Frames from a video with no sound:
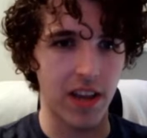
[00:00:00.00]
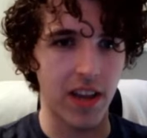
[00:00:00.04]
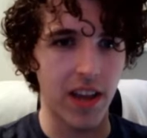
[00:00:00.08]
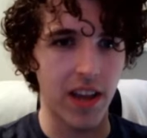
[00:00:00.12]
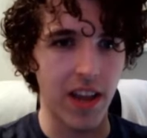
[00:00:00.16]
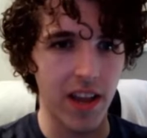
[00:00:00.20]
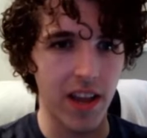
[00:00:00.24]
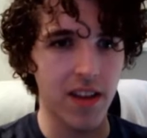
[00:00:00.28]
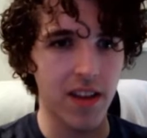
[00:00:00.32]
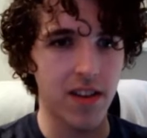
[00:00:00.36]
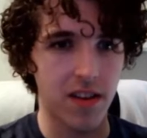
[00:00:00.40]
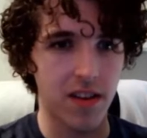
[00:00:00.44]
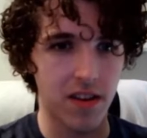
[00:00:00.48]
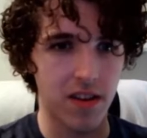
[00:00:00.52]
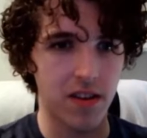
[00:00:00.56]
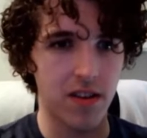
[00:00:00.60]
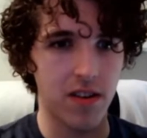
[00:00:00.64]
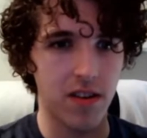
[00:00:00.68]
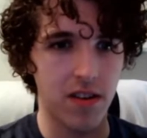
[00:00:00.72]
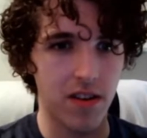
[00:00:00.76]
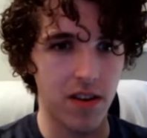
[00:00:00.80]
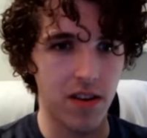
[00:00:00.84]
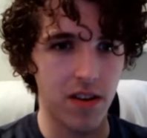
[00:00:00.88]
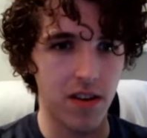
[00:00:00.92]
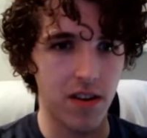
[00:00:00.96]

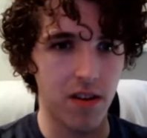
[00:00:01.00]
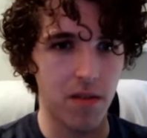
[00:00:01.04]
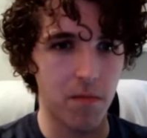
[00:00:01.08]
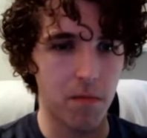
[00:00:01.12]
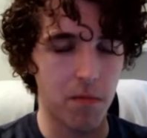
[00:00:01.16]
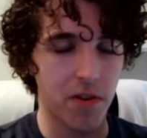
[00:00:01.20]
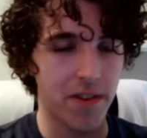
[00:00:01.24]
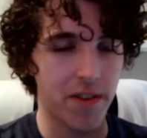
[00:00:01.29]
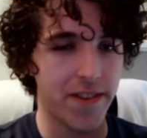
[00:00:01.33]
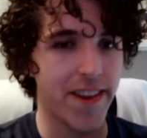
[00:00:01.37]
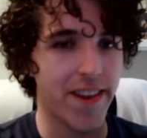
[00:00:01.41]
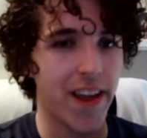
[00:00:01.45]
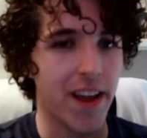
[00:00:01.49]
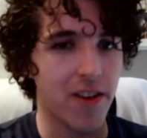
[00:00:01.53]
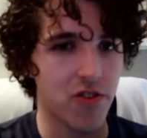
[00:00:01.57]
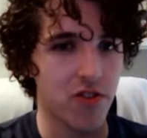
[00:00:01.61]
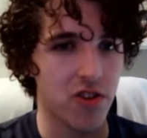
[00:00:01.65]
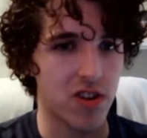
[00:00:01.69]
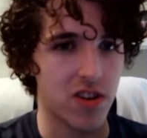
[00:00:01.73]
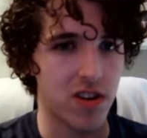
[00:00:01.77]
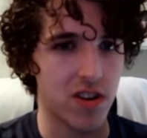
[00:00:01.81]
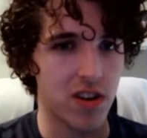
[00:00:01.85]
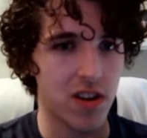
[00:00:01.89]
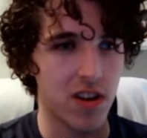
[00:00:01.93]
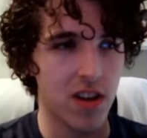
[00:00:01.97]
in
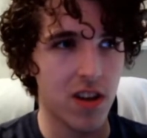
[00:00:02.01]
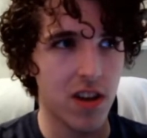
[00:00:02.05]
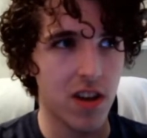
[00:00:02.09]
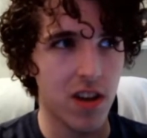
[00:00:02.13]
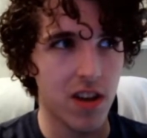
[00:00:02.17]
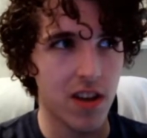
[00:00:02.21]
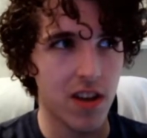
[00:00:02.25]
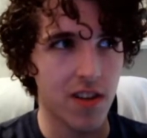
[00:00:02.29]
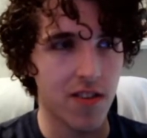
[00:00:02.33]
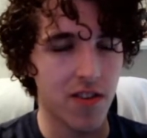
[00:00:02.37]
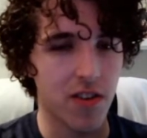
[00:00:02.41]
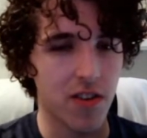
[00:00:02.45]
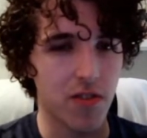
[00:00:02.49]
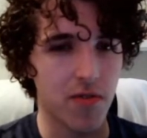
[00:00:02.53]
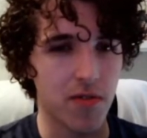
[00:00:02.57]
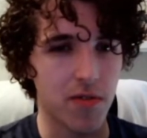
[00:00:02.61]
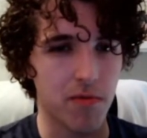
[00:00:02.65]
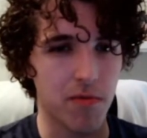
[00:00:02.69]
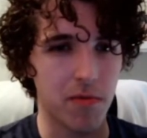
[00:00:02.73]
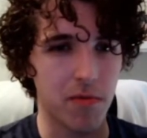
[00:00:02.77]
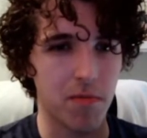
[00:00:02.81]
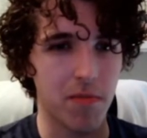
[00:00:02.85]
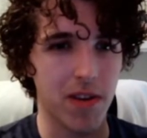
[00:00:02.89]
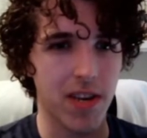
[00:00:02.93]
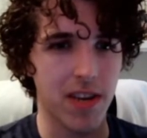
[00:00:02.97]
possession. So it
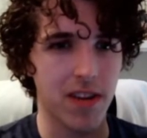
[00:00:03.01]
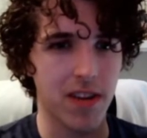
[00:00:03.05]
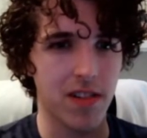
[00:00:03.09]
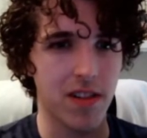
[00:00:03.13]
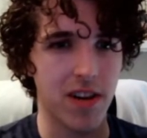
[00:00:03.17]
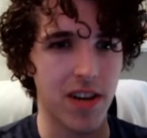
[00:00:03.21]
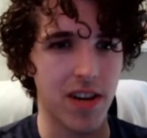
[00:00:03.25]
would be